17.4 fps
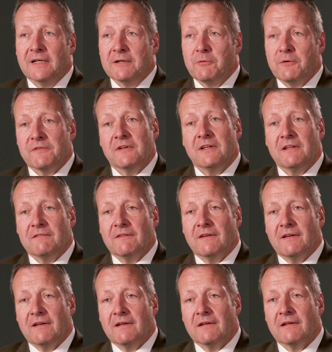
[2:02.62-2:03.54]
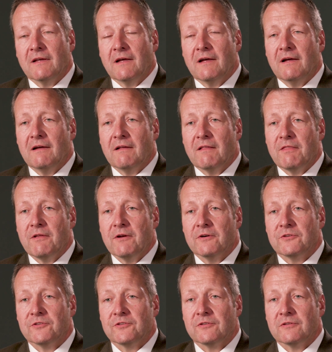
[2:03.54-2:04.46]
like with anything, uh,
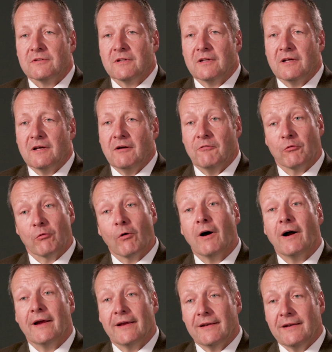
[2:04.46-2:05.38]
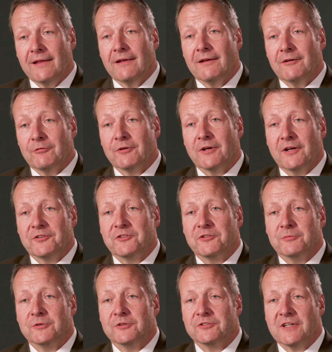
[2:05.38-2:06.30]
there's a variety of
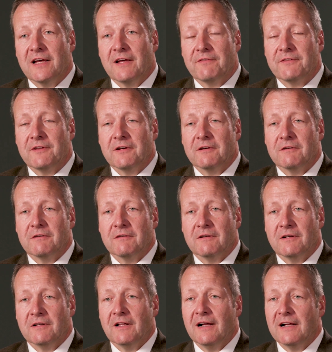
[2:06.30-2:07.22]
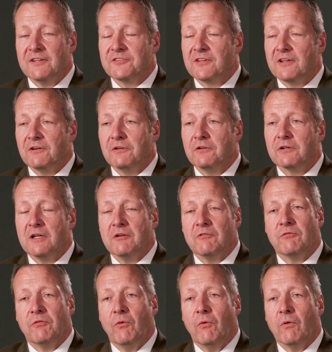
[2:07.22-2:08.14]
customers out there and clients that are
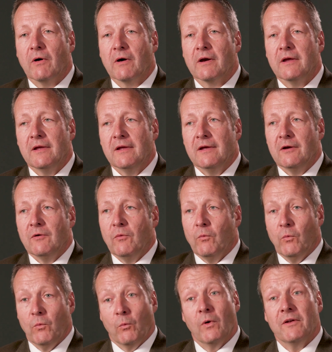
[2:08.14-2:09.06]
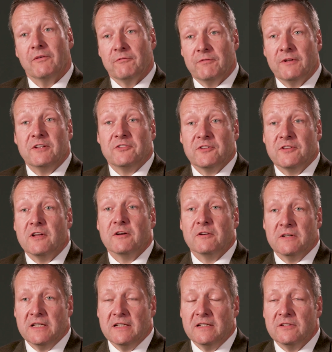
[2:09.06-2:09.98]
looking for what fits
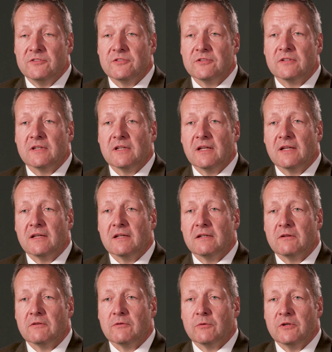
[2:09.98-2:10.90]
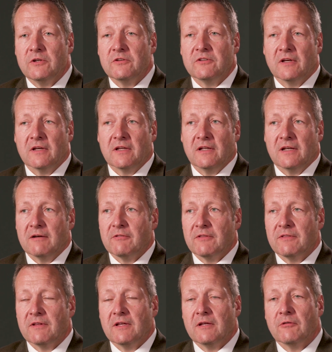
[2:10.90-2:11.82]
their needs. And when you're taking
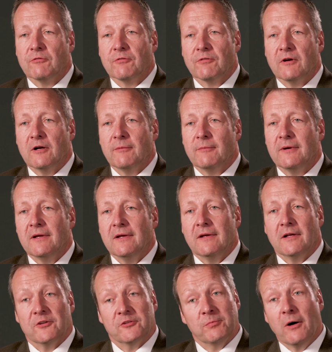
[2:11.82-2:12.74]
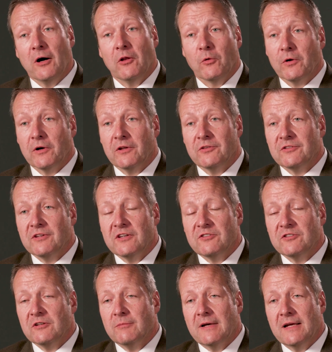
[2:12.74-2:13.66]
everything from a small
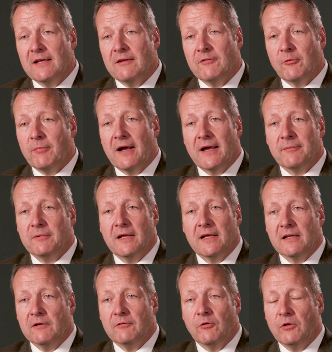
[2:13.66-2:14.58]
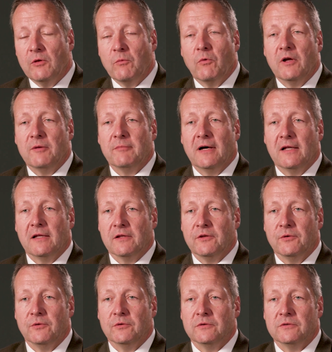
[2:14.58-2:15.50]
organization that might have a pipeline of only one
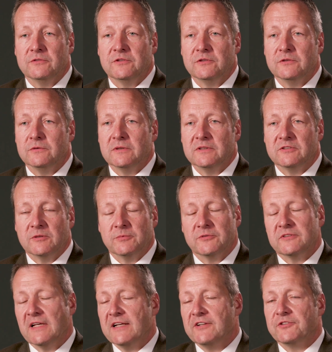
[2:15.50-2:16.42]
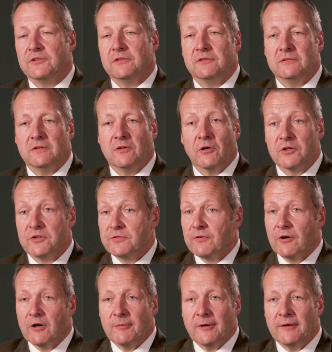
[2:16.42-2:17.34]
molecule to a substantial large
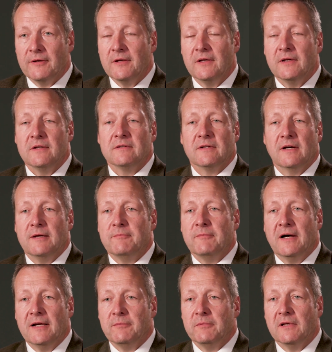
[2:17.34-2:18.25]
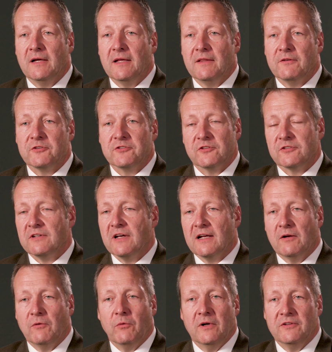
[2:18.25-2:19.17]
pharma type pipeline, there's just
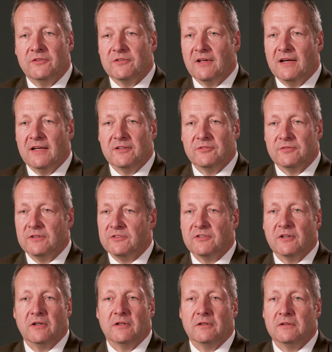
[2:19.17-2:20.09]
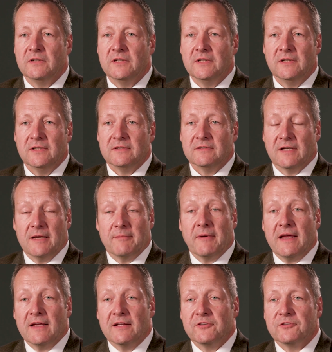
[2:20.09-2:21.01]
not a one size fits all
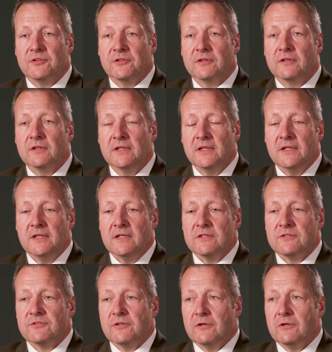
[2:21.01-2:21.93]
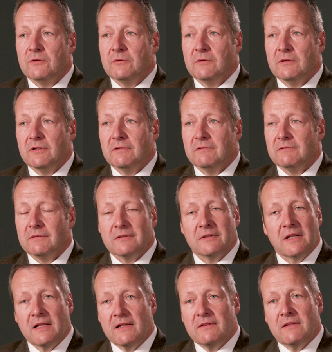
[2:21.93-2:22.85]
type answer. So
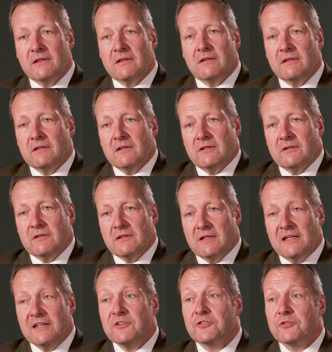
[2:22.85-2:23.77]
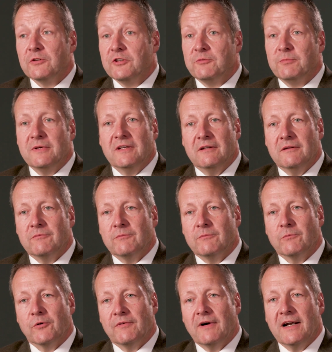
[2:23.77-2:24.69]
it, the industry has been
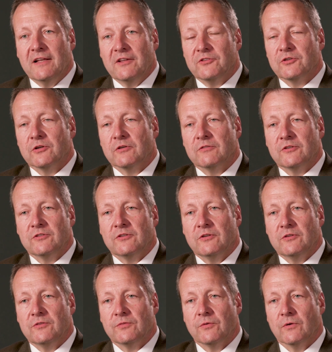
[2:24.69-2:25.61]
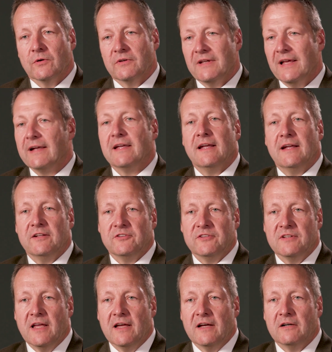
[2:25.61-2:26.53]
providing services for
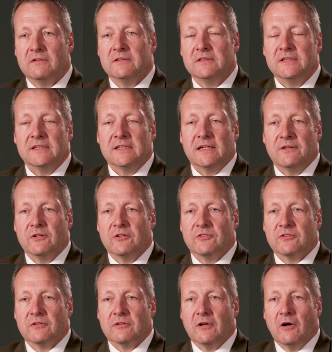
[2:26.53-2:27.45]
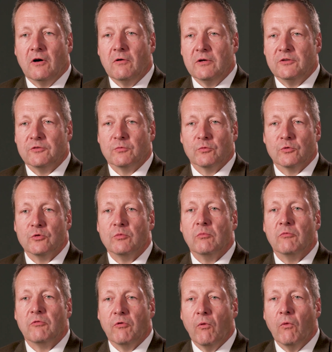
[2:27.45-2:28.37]
decades now, and there's always
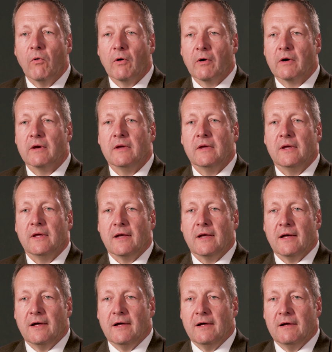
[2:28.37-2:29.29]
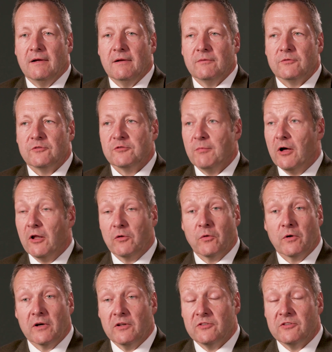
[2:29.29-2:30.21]
room for uh, smaller
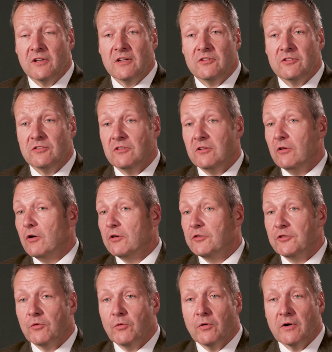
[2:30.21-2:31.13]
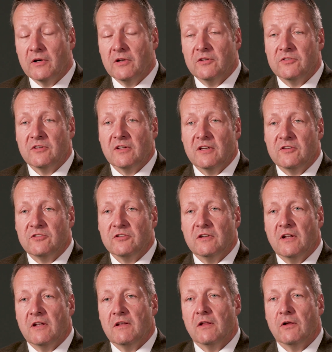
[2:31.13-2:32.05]
organizations, larger
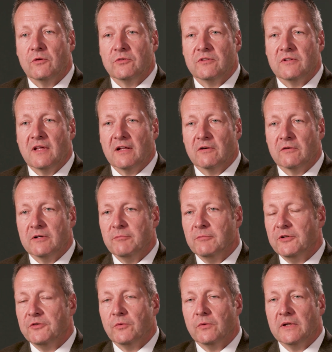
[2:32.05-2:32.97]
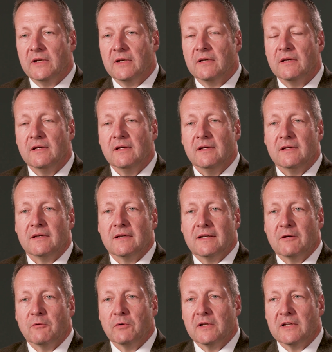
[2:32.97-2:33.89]
organizations, and those that are in between.
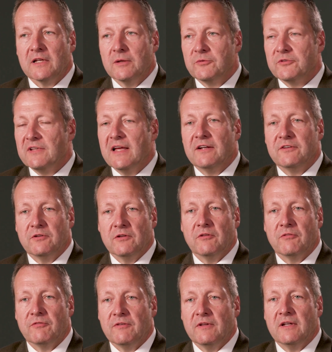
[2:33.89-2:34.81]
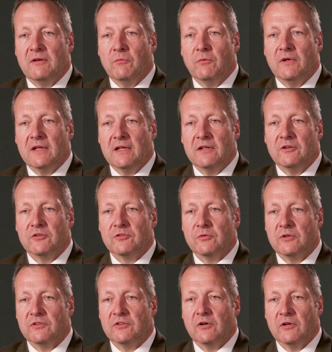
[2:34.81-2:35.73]
And it really comes down to the fit and what
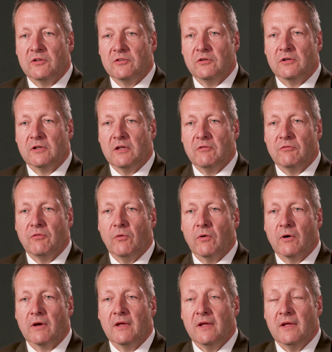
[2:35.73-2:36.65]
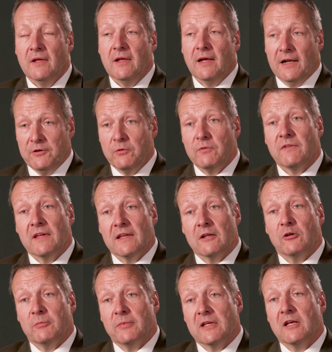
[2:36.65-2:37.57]
industry is always looking for. I do
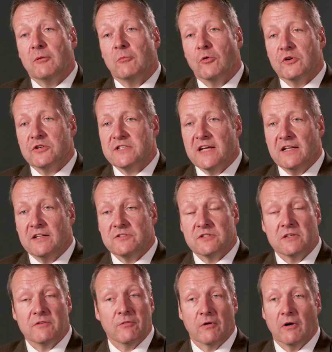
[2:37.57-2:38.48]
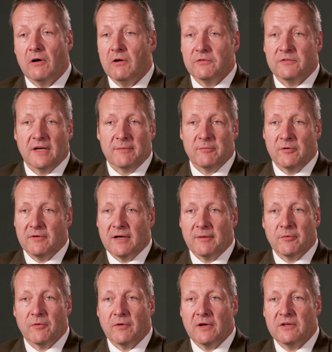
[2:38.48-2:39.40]
think it'll become more challenging for all type of
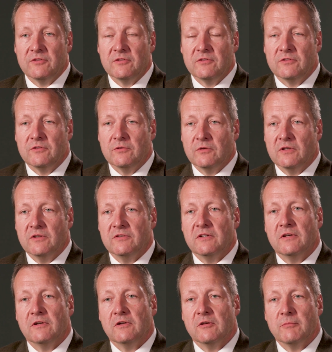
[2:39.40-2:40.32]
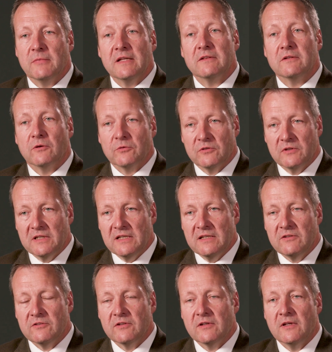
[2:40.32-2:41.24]
operations to continue to meet those
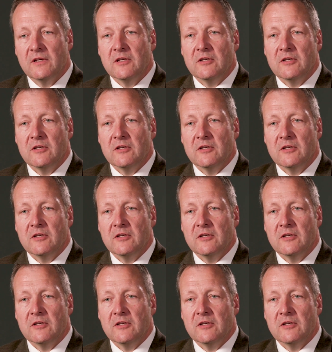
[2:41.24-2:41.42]
needs,